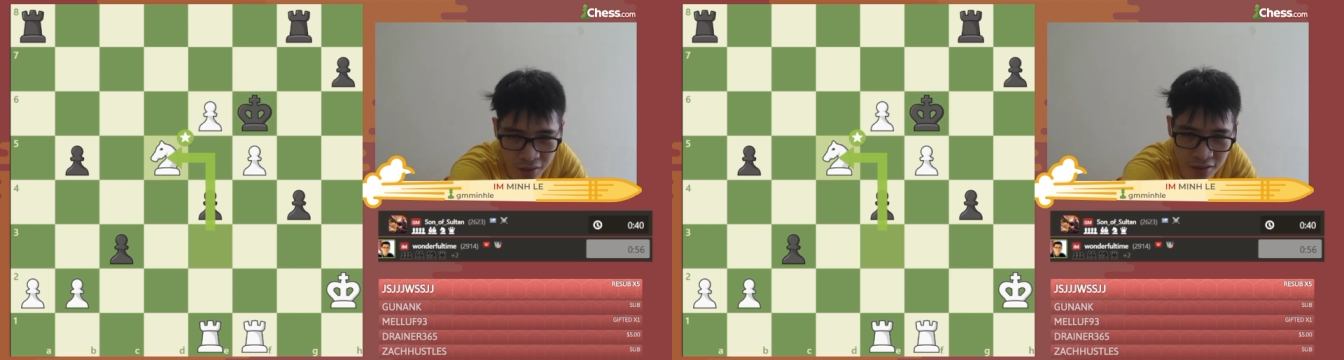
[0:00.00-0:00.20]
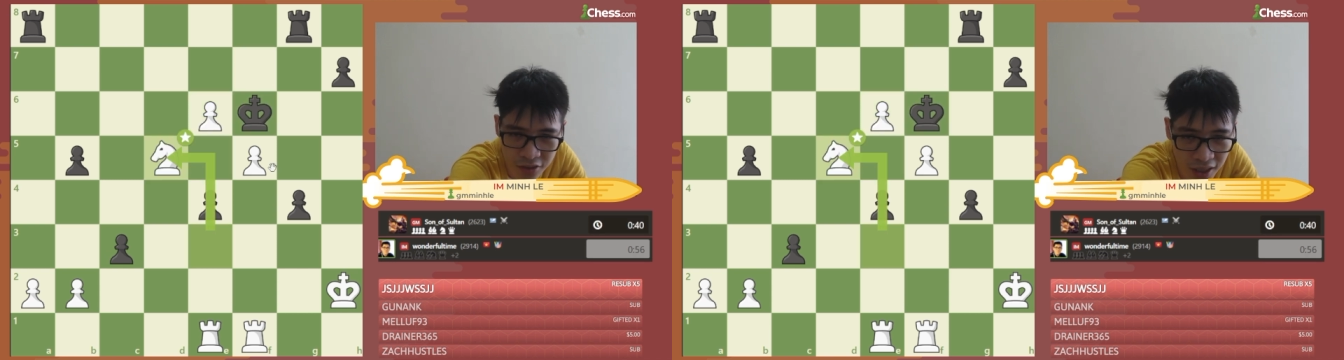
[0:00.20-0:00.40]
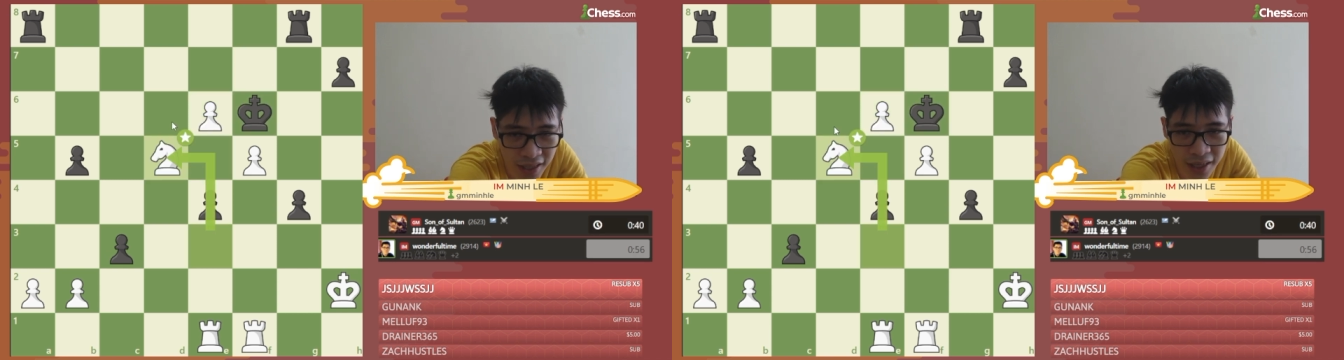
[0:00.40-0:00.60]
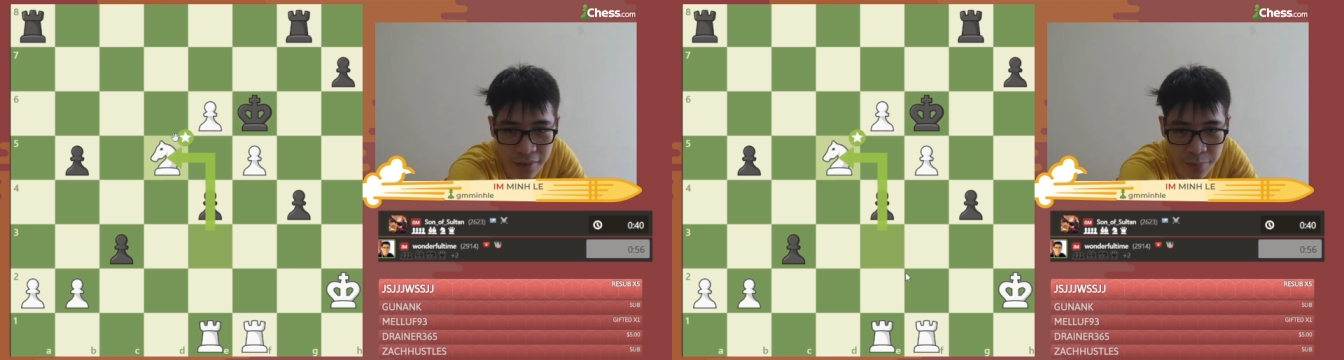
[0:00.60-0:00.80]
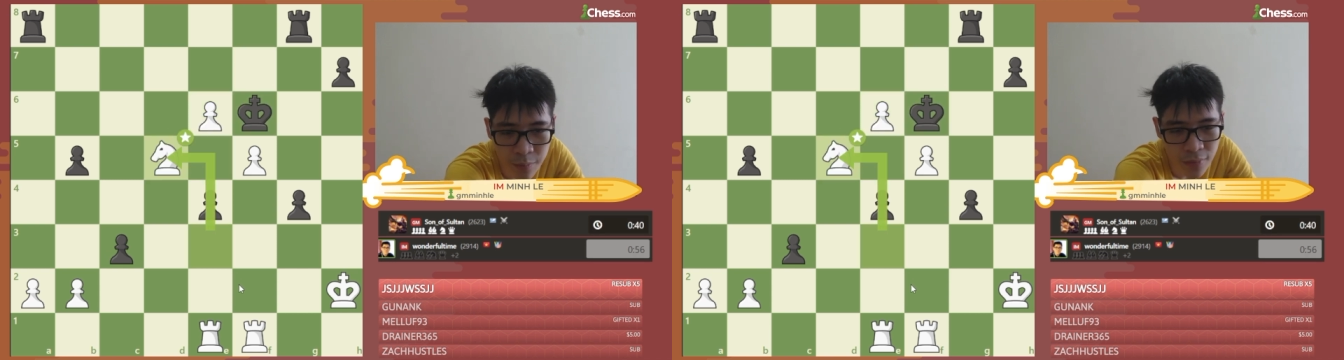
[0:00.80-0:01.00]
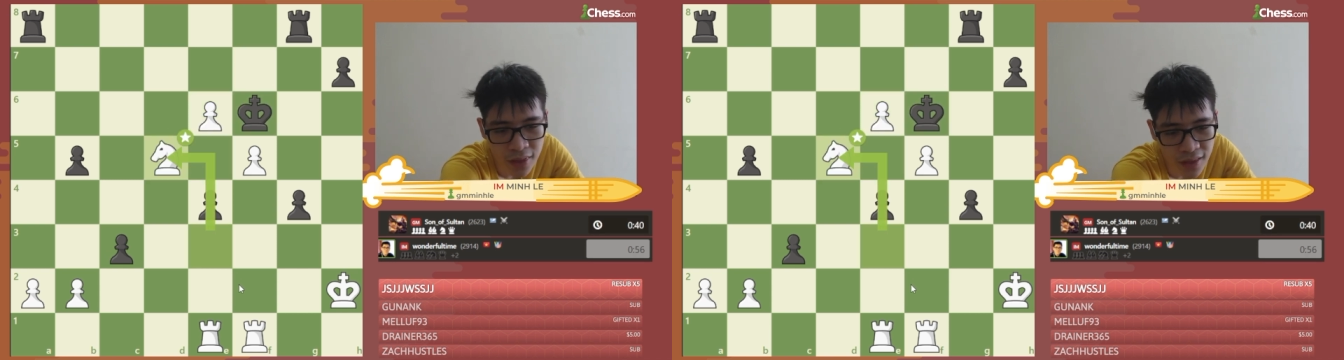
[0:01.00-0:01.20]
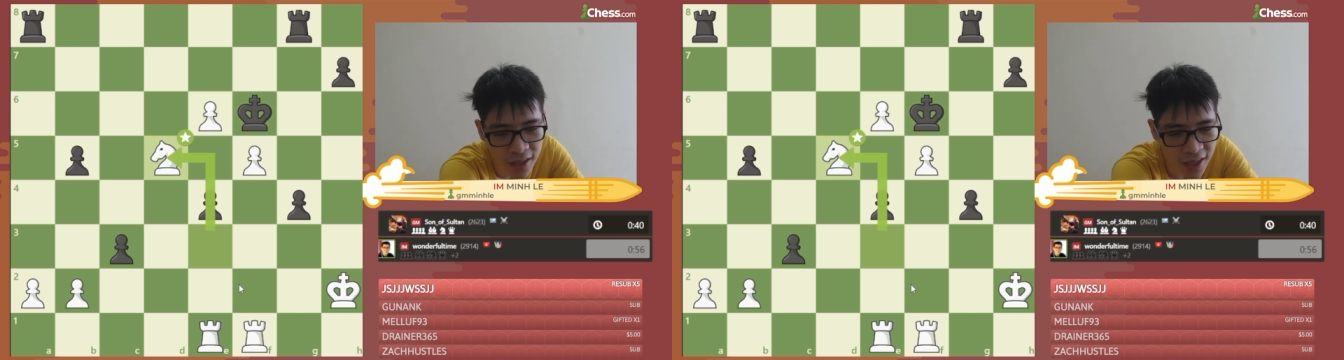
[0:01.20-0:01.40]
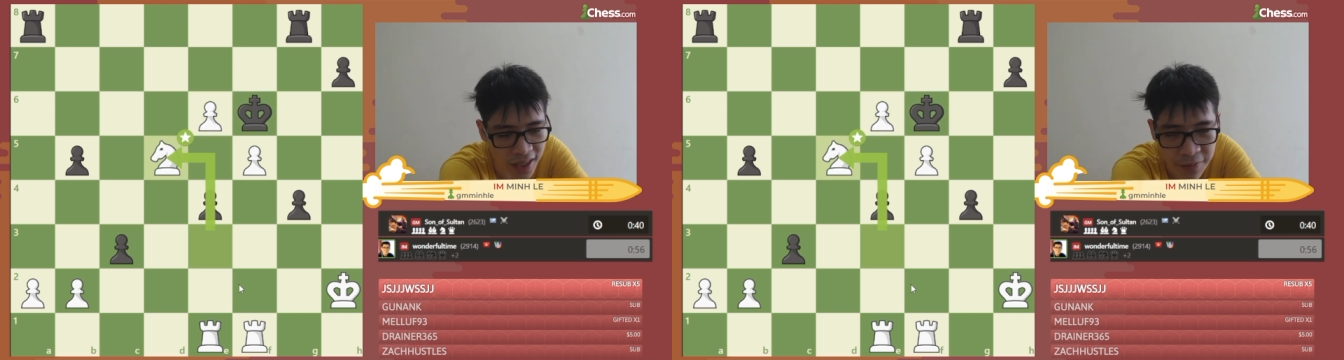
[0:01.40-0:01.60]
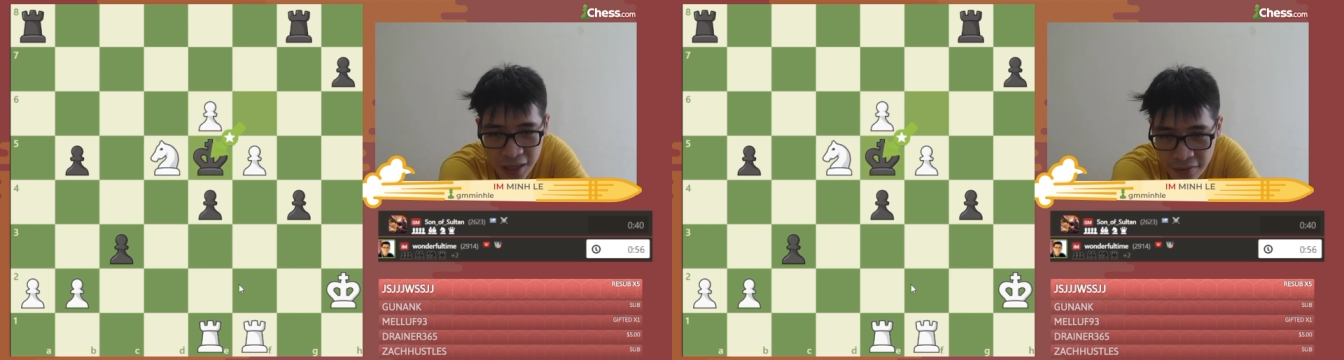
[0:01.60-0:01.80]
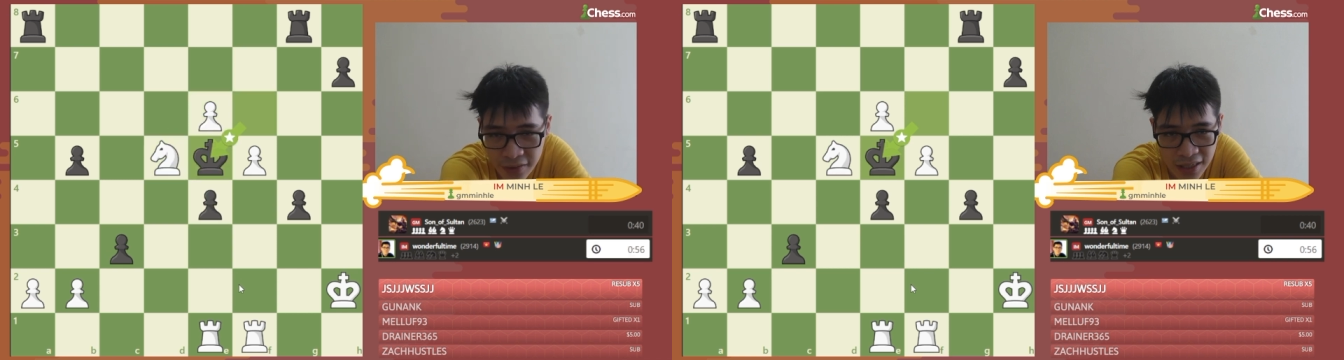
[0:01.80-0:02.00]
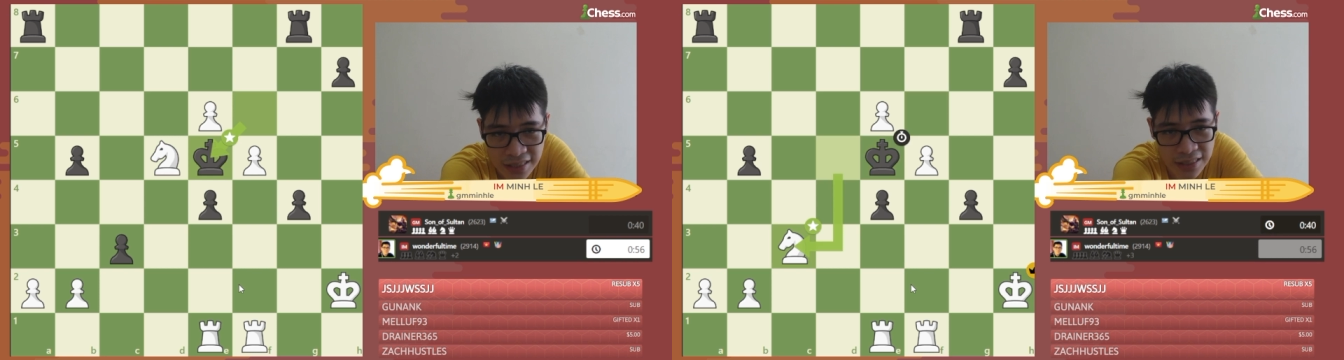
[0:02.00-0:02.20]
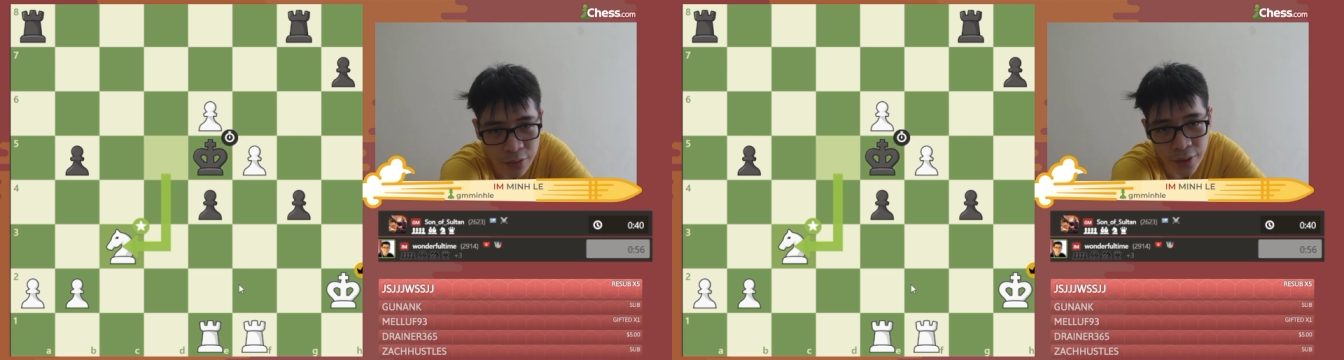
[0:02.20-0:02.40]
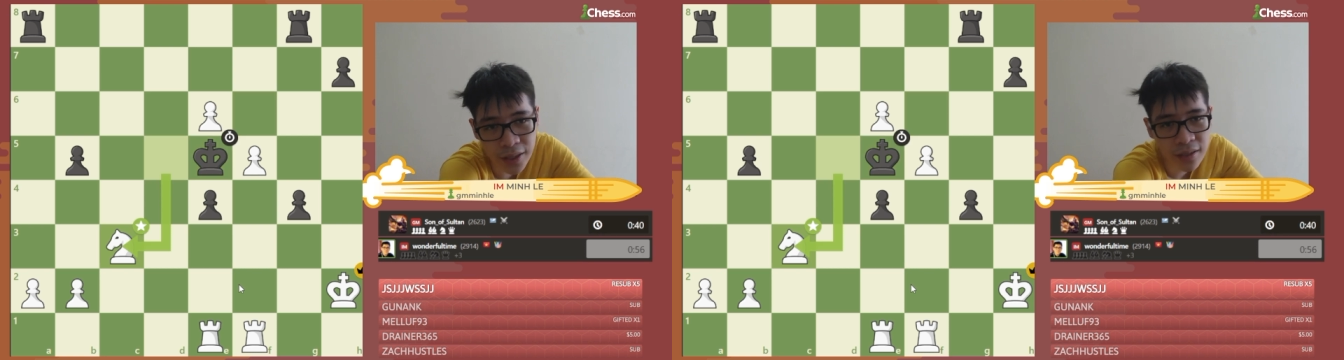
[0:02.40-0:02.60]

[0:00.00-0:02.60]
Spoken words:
Check again. King e5 and knight c3.